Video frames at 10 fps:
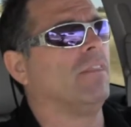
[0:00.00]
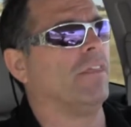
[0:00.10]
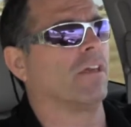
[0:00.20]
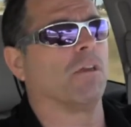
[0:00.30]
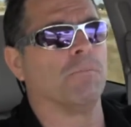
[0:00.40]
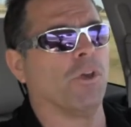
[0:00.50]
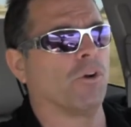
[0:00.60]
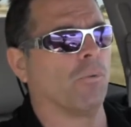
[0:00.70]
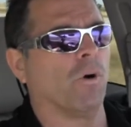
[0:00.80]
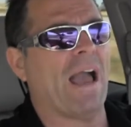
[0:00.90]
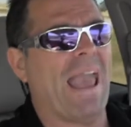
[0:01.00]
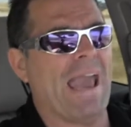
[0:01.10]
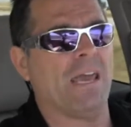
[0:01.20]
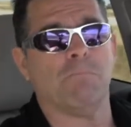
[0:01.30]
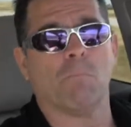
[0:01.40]
the computer will
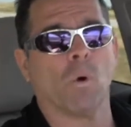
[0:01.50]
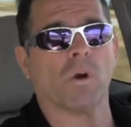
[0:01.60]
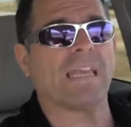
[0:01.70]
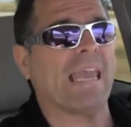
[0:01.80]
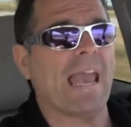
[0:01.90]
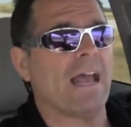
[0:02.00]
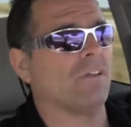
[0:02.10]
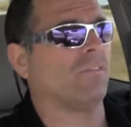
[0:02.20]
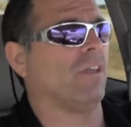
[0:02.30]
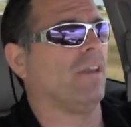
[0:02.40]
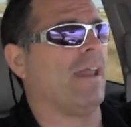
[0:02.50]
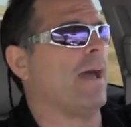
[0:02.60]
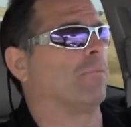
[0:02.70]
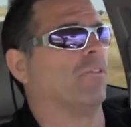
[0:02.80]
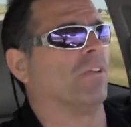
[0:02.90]
add more gas than it
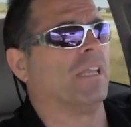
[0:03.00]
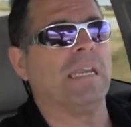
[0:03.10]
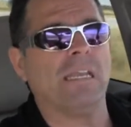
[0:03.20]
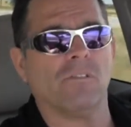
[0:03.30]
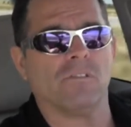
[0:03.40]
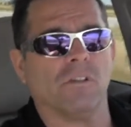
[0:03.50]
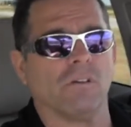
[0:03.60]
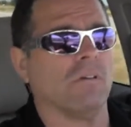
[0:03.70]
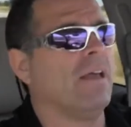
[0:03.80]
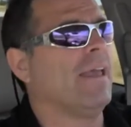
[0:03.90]
absolutely needs to.